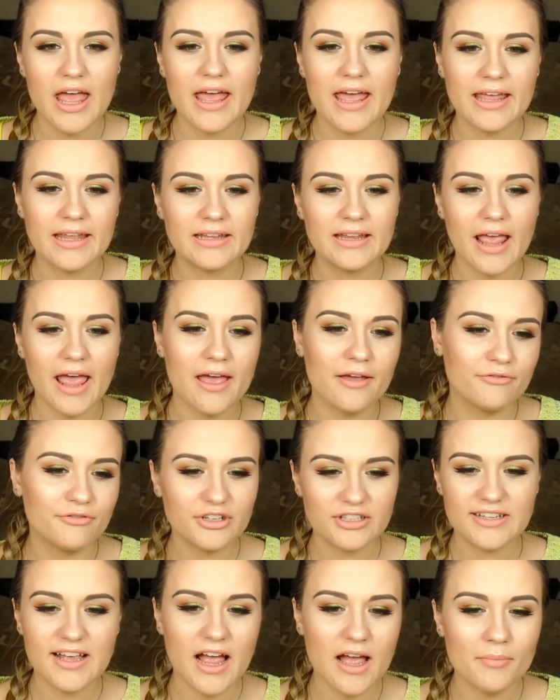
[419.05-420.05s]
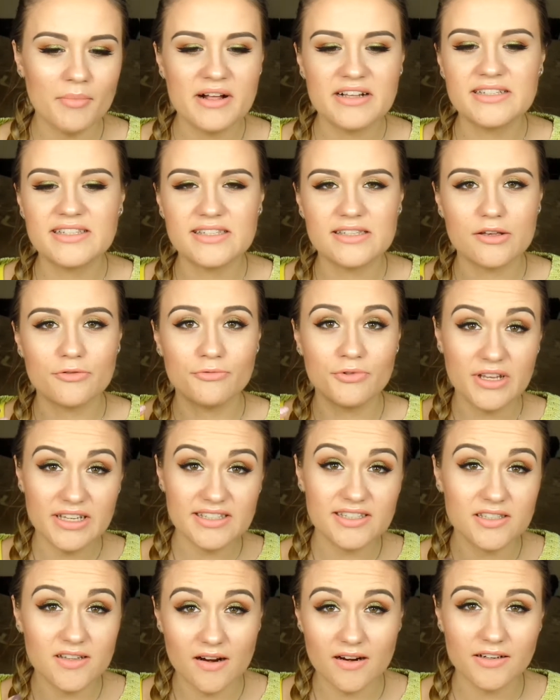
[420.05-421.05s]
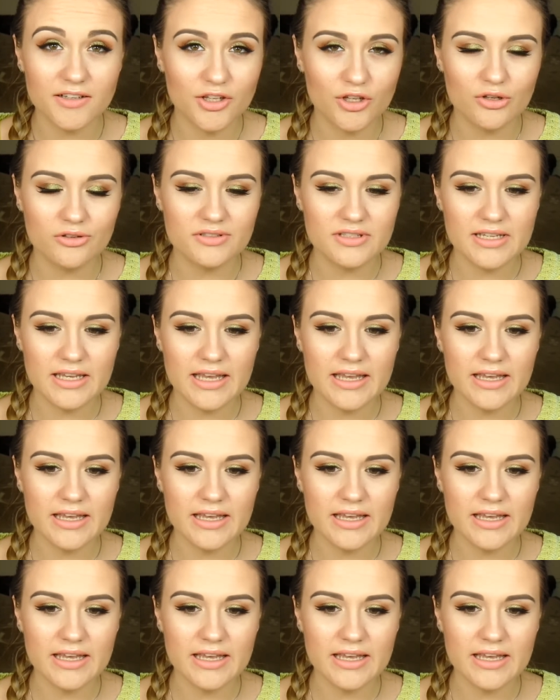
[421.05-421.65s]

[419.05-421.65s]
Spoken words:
and every time I restart using